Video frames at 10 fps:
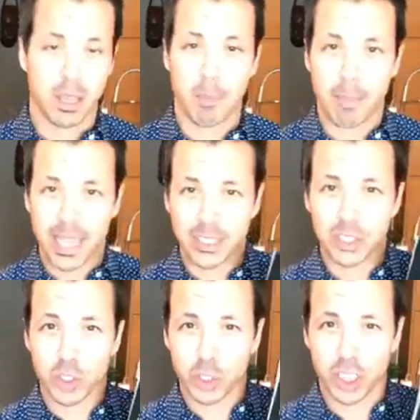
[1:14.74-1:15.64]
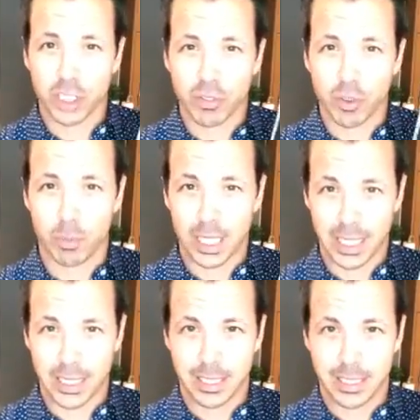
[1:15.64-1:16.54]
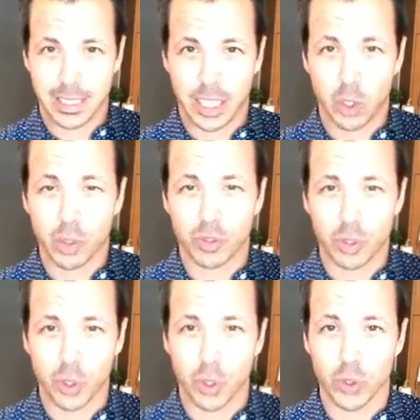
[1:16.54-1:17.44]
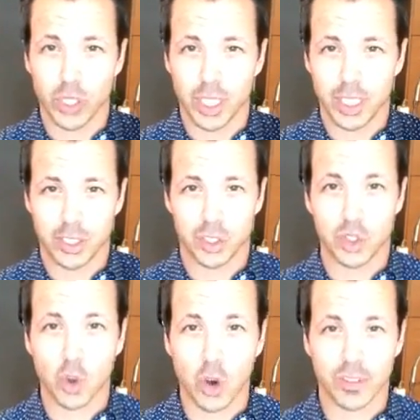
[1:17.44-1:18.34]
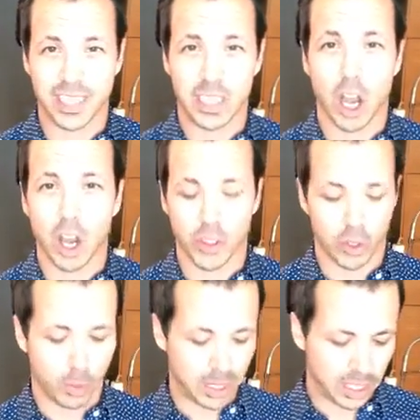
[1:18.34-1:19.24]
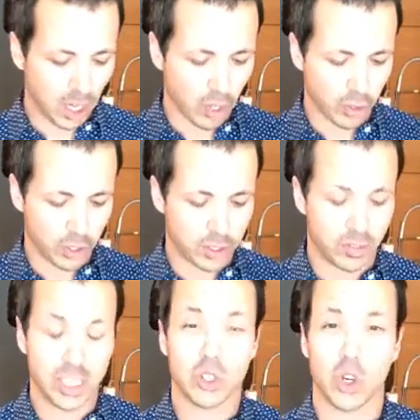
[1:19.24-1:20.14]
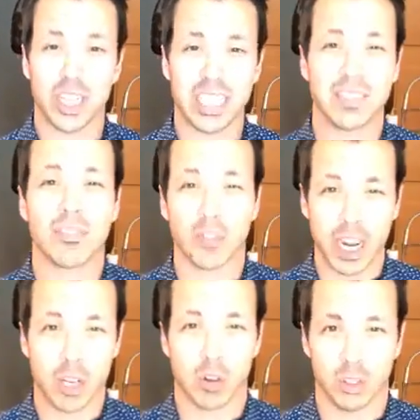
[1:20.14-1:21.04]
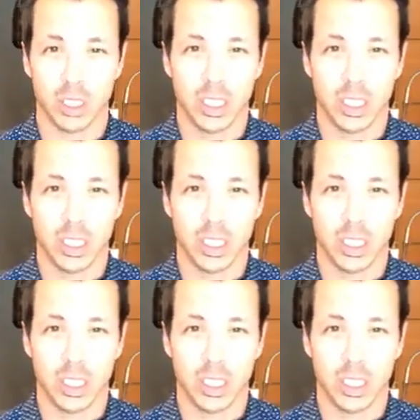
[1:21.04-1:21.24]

A Man Searching for Meaning. I don't know if you know the story of the author, but the author is Viktor E. Frankl.